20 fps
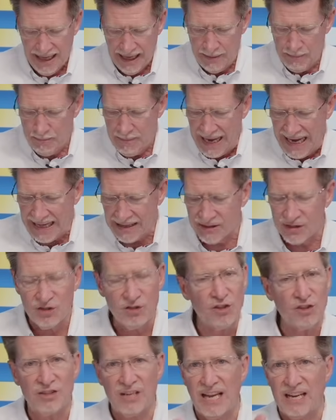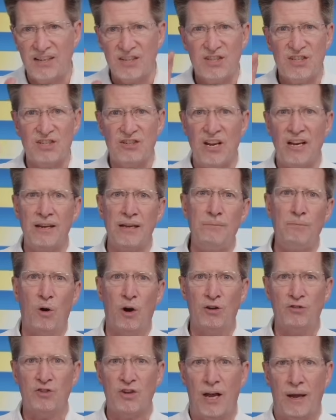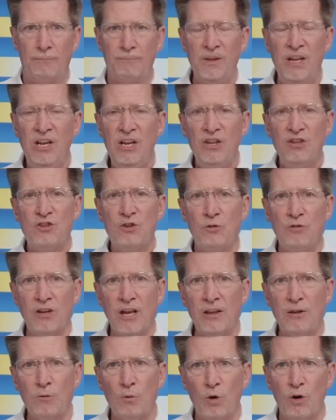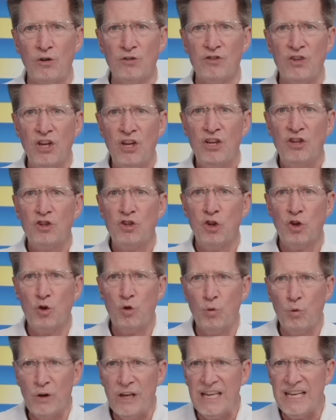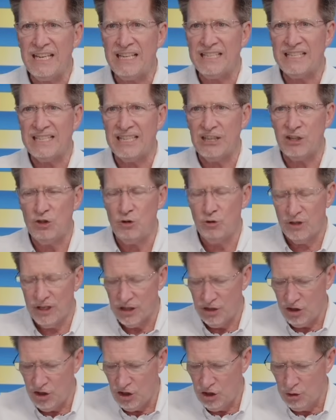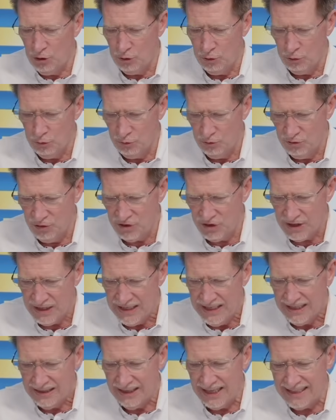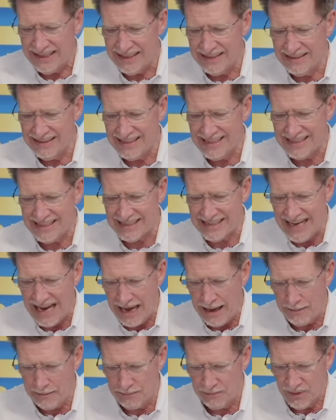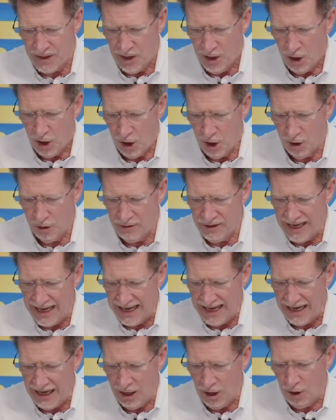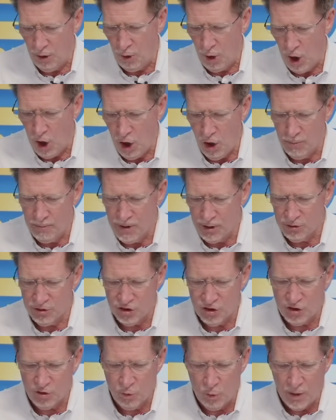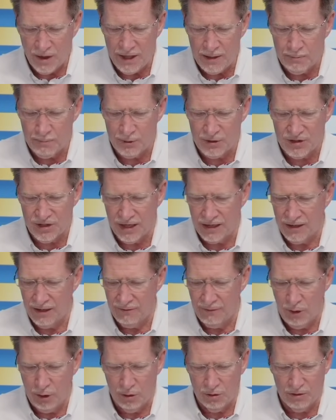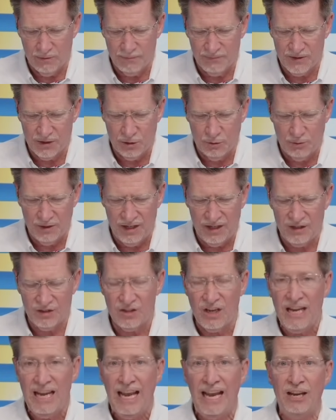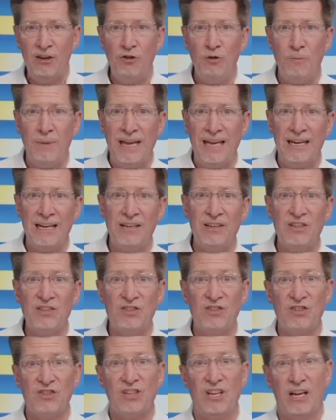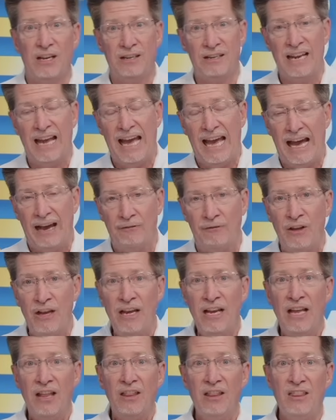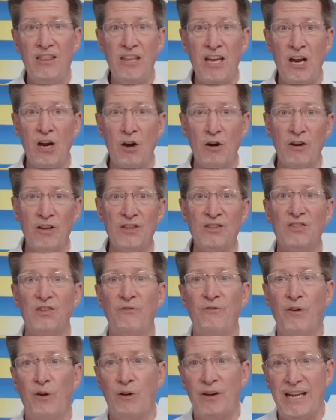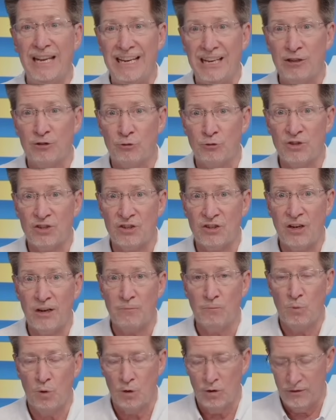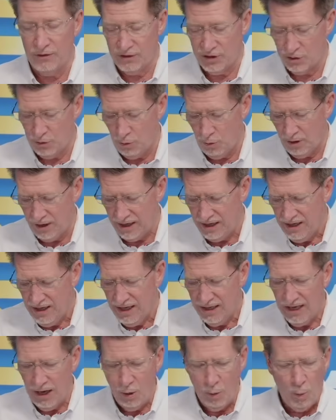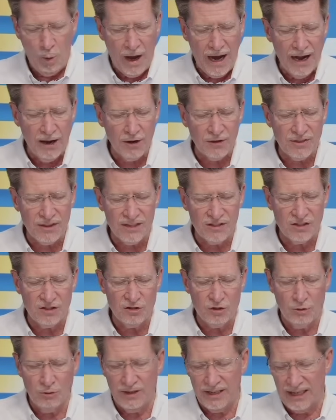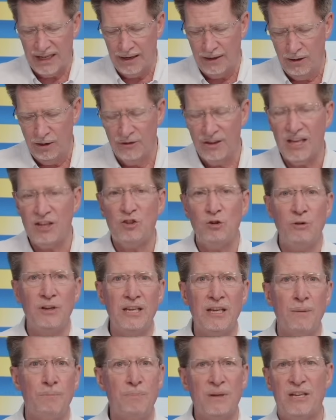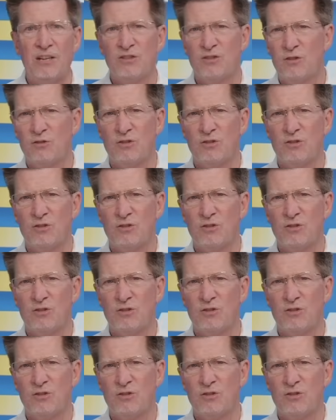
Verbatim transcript: And math has just had a steady march up. So, in other words, degrees that you can use, like in STEM, are now almost 20% of all degrees, and humanities is cut in half. There is a very interesting moral of the story. Now, why are they doing it? Are they doing it because